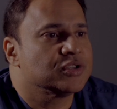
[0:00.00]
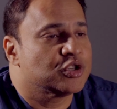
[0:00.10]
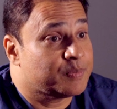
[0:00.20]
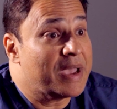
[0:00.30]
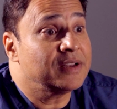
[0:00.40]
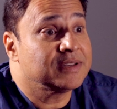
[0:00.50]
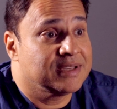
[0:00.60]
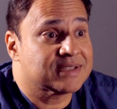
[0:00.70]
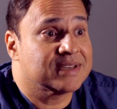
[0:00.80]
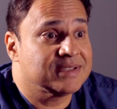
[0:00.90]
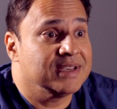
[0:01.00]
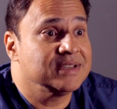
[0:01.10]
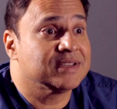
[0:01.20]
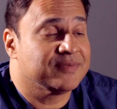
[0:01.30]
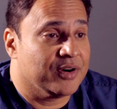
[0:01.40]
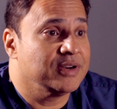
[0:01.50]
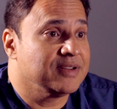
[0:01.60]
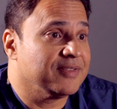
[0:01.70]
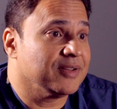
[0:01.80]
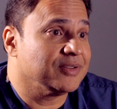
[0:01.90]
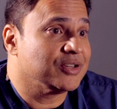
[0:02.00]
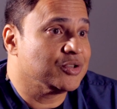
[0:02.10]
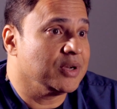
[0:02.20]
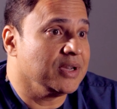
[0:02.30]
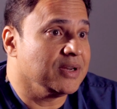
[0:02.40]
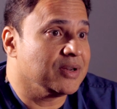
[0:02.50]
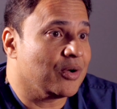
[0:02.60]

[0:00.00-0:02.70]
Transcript: So spinal disc disease is very difficult to treat.